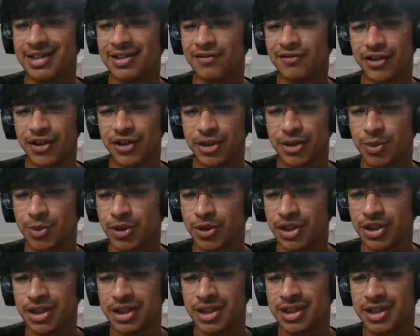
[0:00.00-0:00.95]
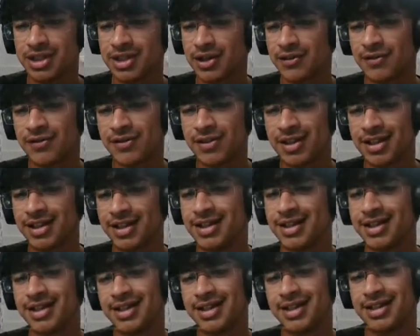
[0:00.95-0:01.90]
in the first position of
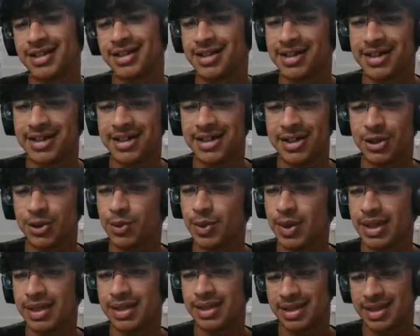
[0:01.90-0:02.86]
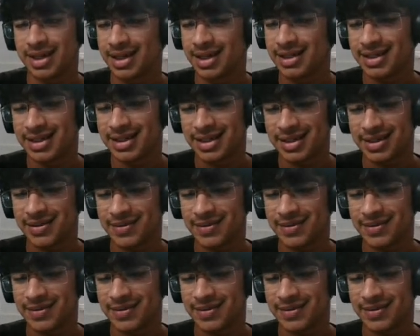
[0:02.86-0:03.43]
3216.